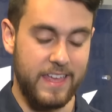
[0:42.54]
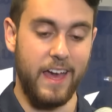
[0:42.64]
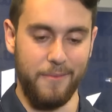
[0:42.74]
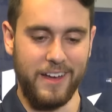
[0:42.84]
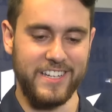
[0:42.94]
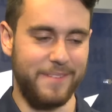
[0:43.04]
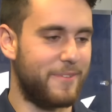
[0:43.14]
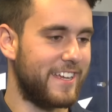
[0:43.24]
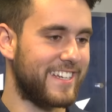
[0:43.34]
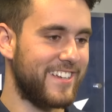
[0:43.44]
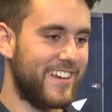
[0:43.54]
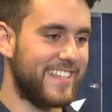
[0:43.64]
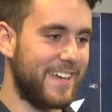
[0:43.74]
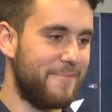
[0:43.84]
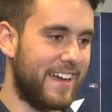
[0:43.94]
Yeah, I'm actually pretty
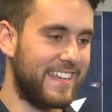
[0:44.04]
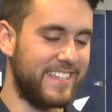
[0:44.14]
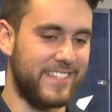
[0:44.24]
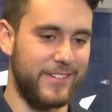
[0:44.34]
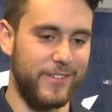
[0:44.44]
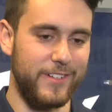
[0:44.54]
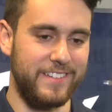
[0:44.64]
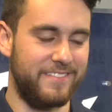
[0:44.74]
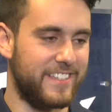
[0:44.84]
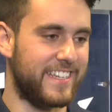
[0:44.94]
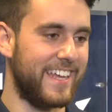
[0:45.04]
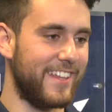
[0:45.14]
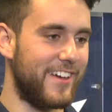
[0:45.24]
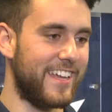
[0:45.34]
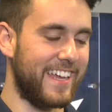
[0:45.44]
excited to get back into school and just get
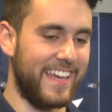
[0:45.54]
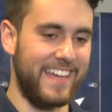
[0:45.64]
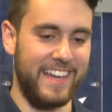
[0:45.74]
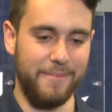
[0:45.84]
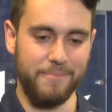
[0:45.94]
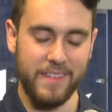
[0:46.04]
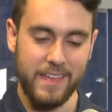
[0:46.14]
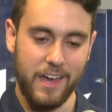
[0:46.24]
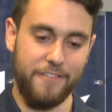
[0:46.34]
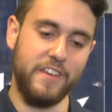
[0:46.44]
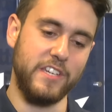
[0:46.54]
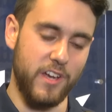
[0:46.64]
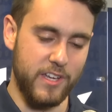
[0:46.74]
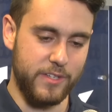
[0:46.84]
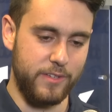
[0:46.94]
learning again. I finished
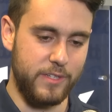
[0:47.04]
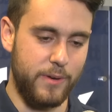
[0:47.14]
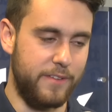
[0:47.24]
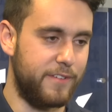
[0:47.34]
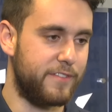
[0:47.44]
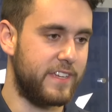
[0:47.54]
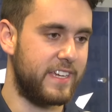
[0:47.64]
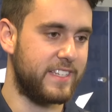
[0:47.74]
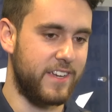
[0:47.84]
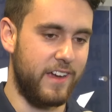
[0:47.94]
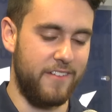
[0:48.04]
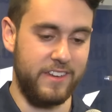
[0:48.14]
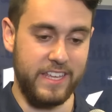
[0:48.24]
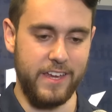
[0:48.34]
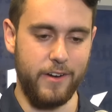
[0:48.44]
high school in 2015, so
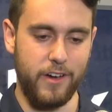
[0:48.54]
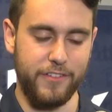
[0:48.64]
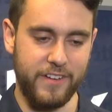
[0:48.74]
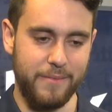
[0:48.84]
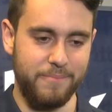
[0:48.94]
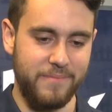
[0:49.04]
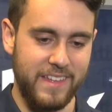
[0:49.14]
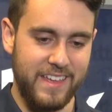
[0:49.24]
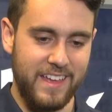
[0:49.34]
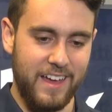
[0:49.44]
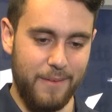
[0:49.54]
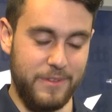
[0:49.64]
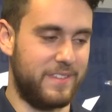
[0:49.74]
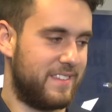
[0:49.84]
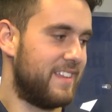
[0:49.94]
having a year off, I'm
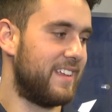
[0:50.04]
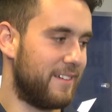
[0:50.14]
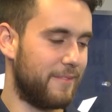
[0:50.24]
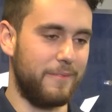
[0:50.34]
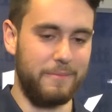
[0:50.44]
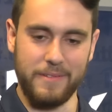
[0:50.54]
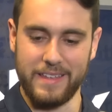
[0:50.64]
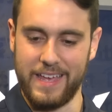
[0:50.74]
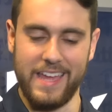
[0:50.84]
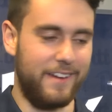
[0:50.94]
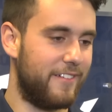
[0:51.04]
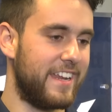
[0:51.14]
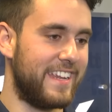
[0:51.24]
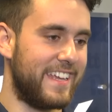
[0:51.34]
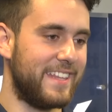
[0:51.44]
just
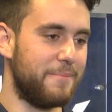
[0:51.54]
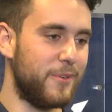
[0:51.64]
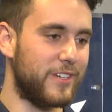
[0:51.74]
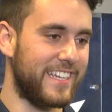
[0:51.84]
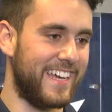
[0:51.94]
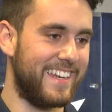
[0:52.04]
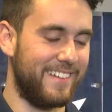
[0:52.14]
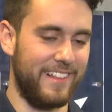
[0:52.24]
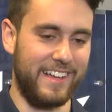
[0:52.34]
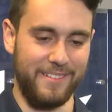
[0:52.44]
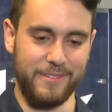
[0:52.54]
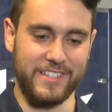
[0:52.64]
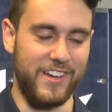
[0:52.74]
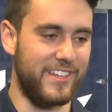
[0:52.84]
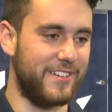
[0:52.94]
ready to hit the books again. I'm
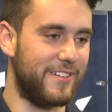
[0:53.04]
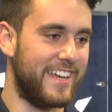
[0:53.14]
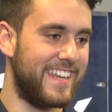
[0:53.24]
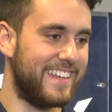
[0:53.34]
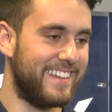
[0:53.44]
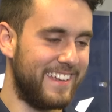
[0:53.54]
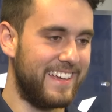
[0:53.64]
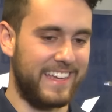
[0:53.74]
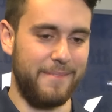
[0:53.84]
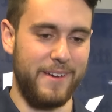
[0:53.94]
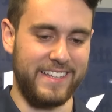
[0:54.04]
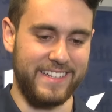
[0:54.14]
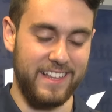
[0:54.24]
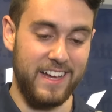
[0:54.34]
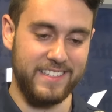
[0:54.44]
excited to read and get back to
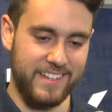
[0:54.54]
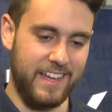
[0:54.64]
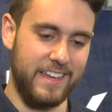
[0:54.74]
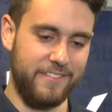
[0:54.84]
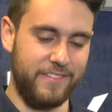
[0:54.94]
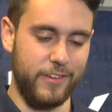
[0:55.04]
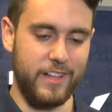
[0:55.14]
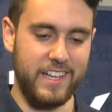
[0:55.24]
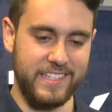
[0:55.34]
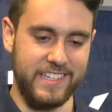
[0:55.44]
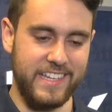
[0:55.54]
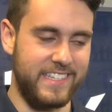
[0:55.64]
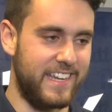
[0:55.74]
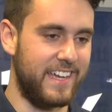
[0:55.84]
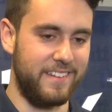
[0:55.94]
class. Like, I had a few classes
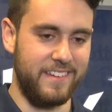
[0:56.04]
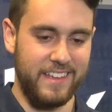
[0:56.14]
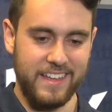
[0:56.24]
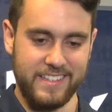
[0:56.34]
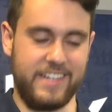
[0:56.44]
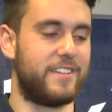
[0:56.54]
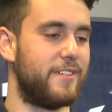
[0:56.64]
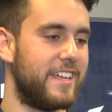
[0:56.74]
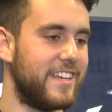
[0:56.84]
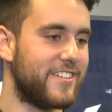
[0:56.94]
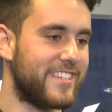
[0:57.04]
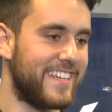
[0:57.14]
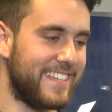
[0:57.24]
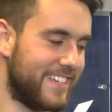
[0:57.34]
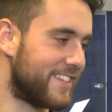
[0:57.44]
yesterday, and it's actually really
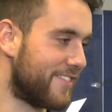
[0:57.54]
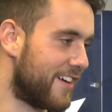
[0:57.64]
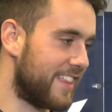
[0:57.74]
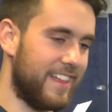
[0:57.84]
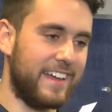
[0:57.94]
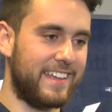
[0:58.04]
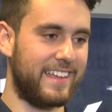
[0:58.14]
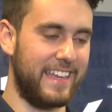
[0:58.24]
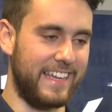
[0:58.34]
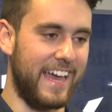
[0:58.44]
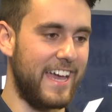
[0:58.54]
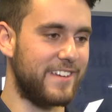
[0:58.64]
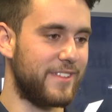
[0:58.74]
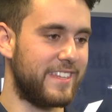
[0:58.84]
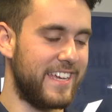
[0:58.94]
interesting to just finally like
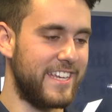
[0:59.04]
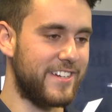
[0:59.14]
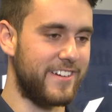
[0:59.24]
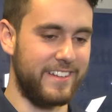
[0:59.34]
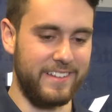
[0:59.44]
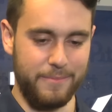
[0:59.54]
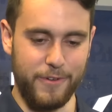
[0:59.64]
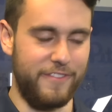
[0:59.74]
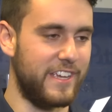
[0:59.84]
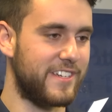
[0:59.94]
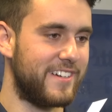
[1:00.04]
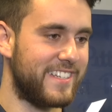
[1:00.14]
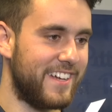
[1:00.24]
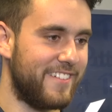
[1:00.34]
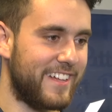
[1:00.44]
engage with a teacher and a professor and
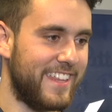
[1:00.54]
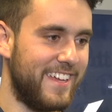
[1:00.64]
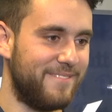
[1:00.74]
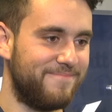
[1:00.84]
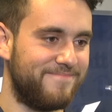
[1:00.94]
stuff like that.